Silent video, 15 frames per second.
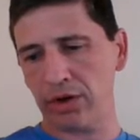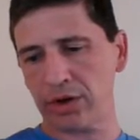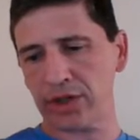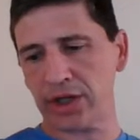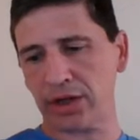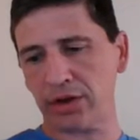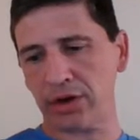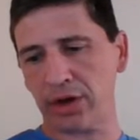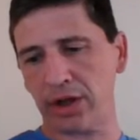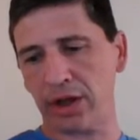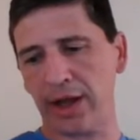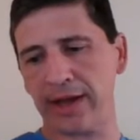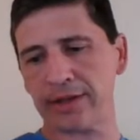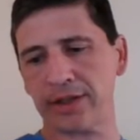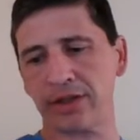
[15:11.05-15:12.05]
Looks like they're going to
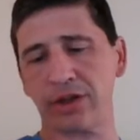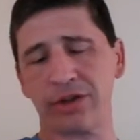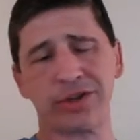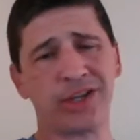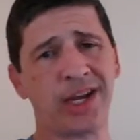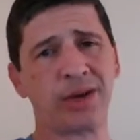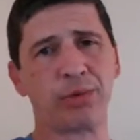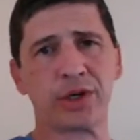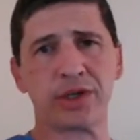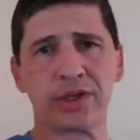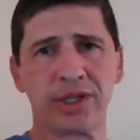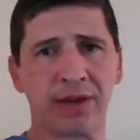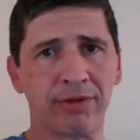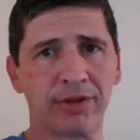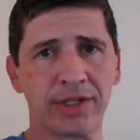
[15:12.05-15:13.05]
last until January
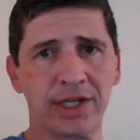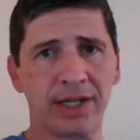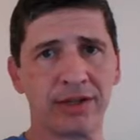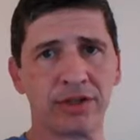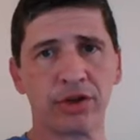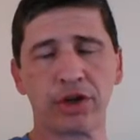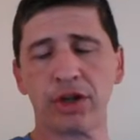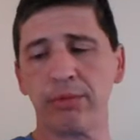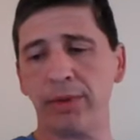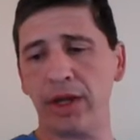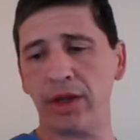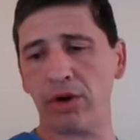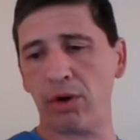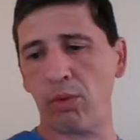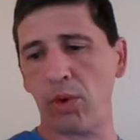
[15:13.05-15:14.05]
17th. So they're going to
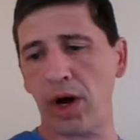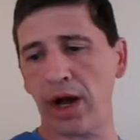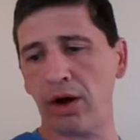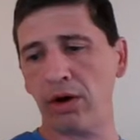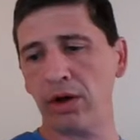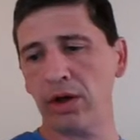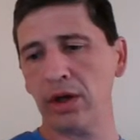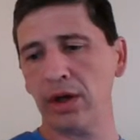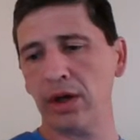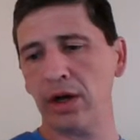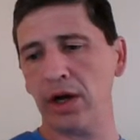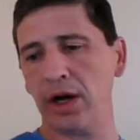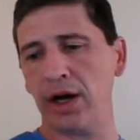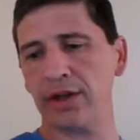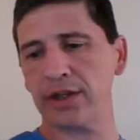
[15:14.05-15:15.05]
be there a while.
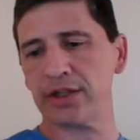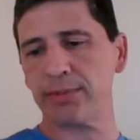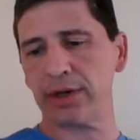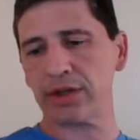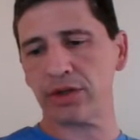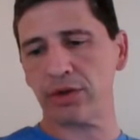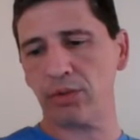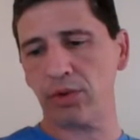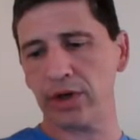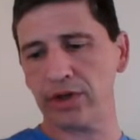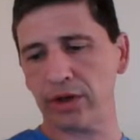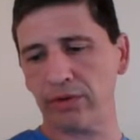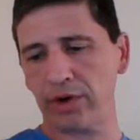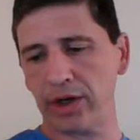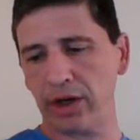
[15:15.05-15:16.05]
The special
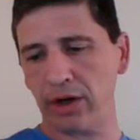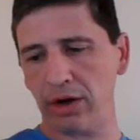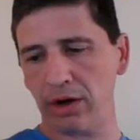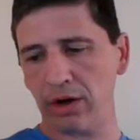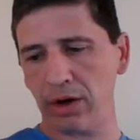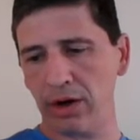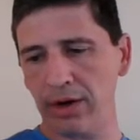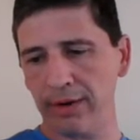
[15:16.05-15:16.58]
ones over here,